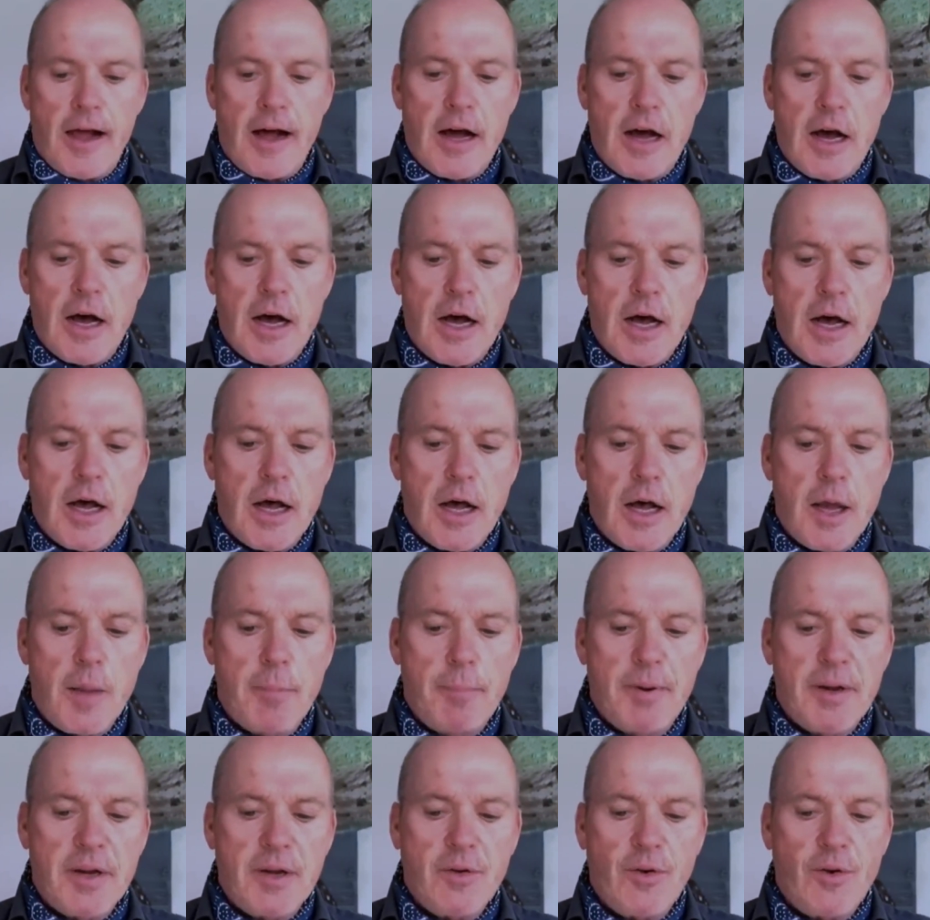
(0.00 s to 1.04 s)

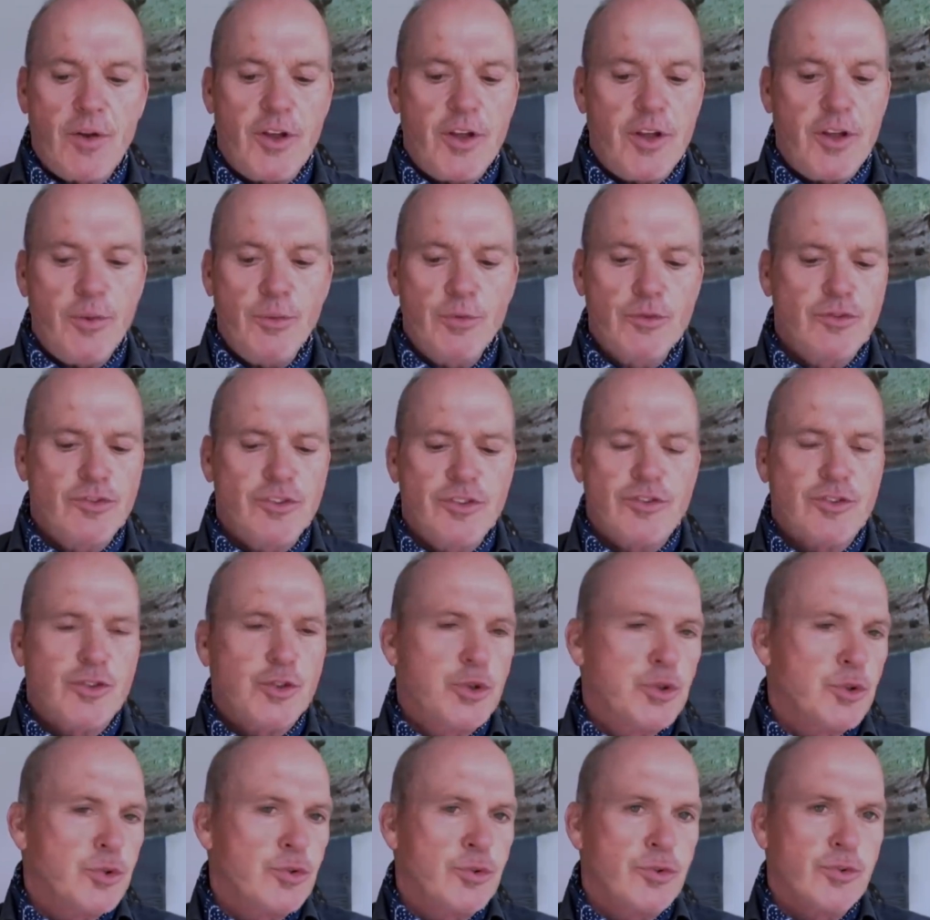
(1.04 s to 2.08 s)
but it was
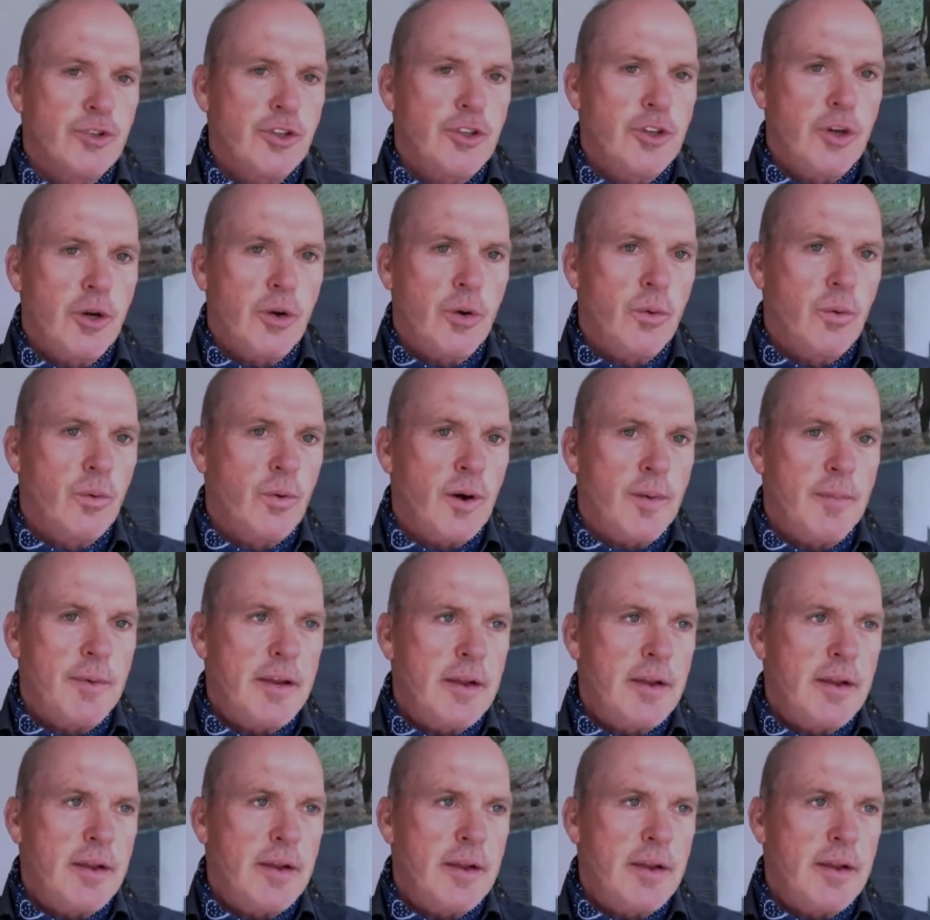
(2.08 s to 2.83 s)
just cool, you know.